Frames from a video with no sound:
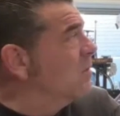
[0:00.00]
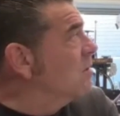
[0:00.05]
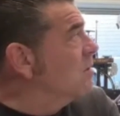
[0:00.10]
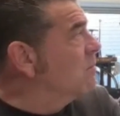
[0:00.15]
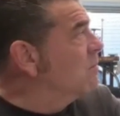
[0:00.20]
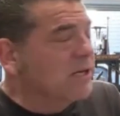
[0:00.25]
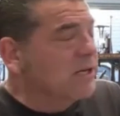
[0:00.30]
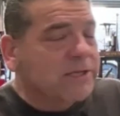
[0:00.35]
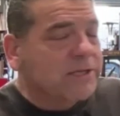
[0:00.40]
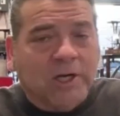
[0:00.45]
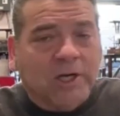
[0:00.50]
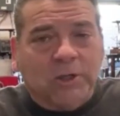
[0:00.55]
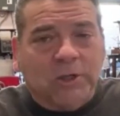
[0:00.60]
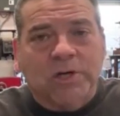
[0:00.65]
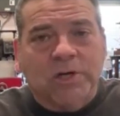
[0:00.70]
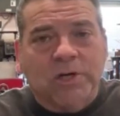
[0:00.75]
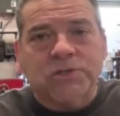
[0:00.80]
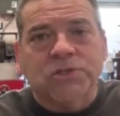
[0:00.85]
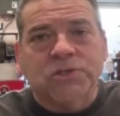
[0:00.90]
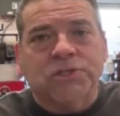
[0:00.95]
by Doug
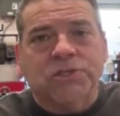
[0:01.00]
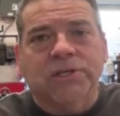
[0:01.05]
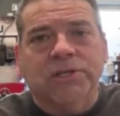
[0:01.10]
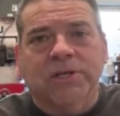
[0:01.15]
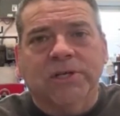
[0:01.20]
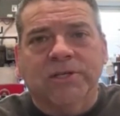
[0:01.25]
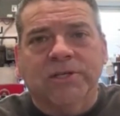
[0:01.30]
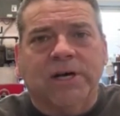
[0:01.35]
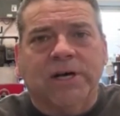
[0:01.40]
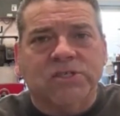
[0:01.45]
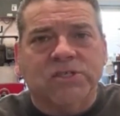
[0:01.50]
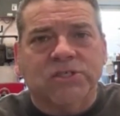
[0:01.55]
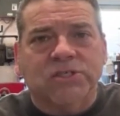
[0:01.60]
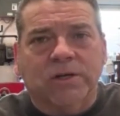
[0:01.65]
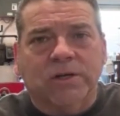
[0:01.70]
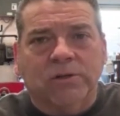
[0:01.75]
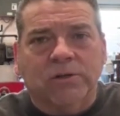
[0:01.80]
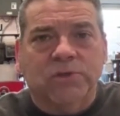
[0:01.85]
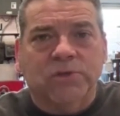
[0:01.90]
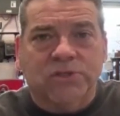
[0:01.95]
Christensen, and Don
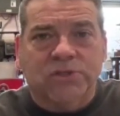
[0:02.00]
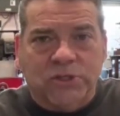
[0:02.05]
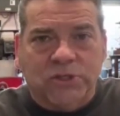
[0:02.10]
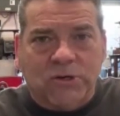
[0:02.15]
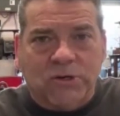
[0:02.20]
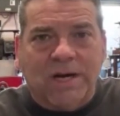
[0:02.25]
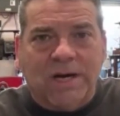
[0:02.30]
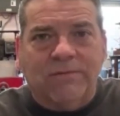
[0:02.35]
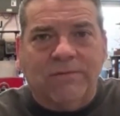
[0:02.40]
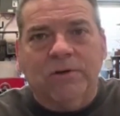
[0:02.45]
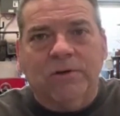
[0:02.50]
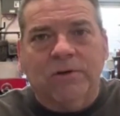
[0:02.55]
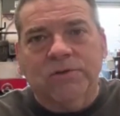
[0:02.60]
Settle was the driver,